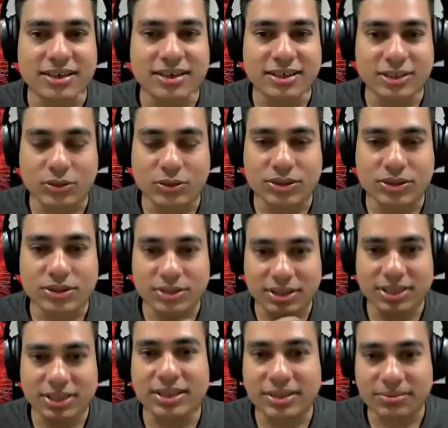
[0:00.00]
resource
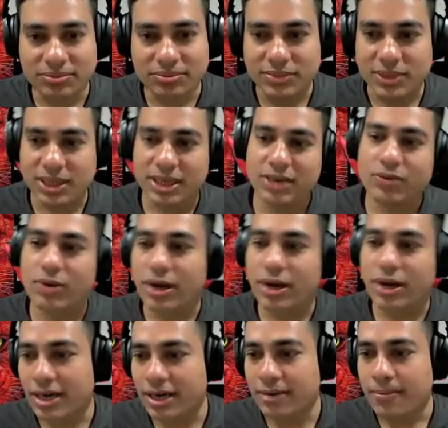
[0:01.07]

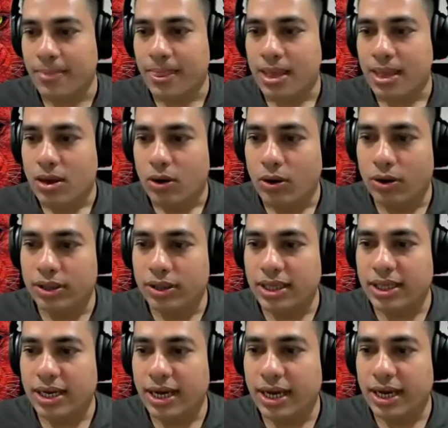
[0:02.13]
required, right? On the
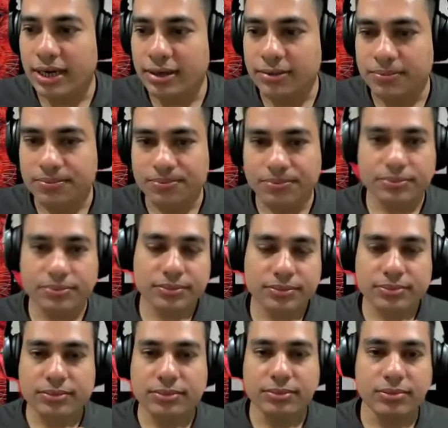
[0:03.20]
other hand,
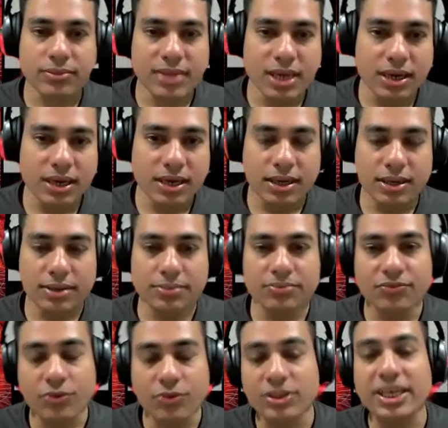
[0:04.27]

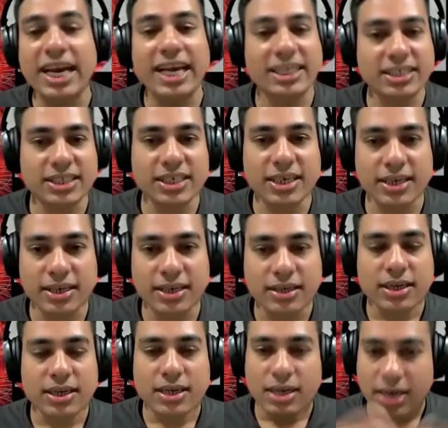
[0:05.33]
for the SDA,
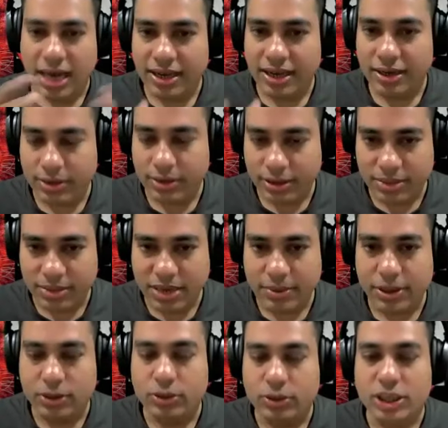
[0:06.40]
I'll be
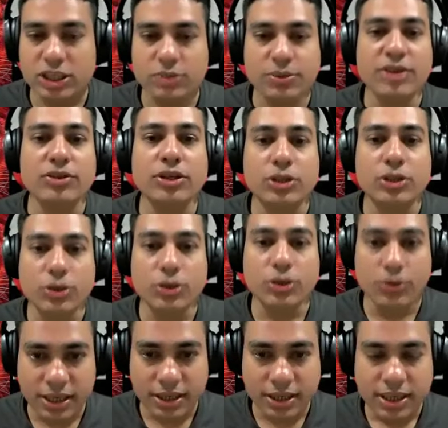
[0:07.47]
able to explain you the
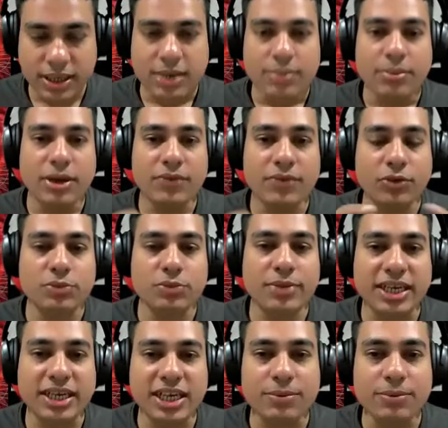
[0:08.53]
theory, but for the
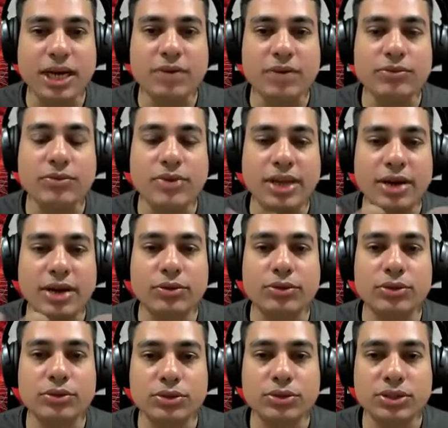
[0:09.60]
practical part, we will have to
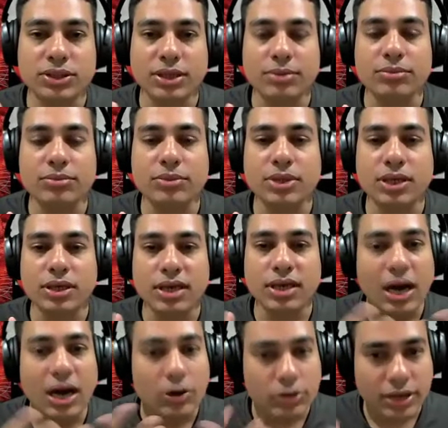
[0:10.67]
use some
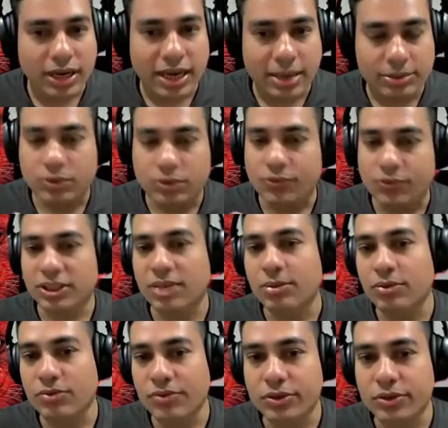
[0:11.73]
outer labs. So for
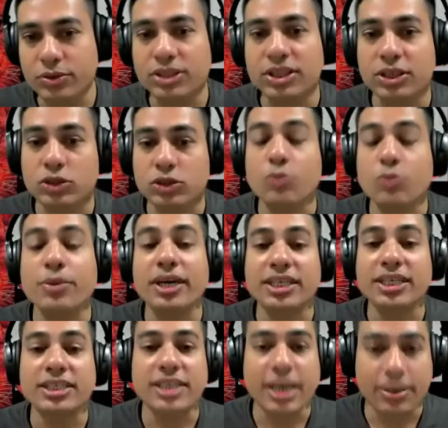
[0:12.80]
example, we will use the Cisco
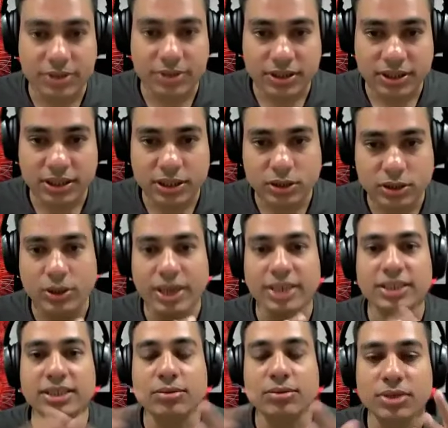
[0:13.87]
practice labs. Cisco
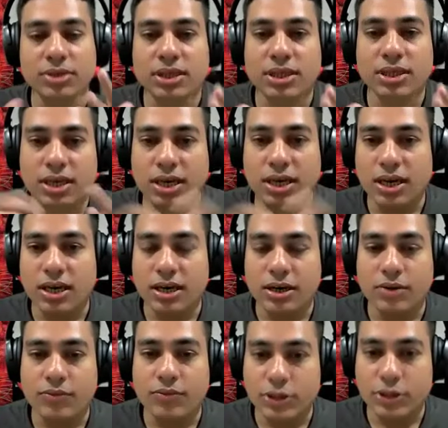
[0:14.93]
has some
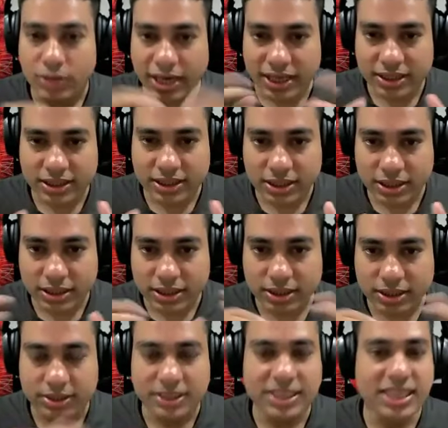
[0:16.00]
virtualized
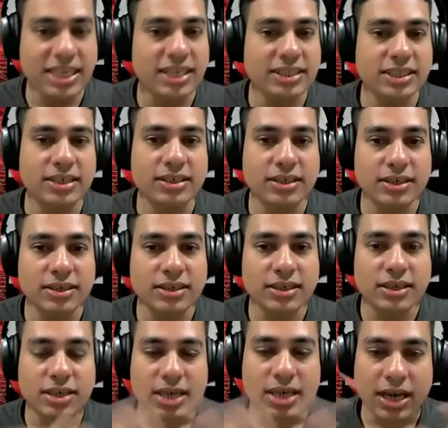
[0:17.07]
DNS center
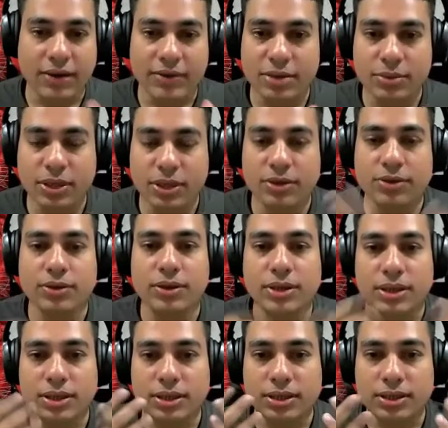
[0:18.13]
available
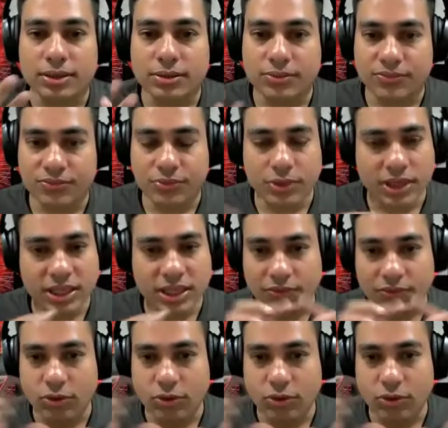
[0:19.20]
in the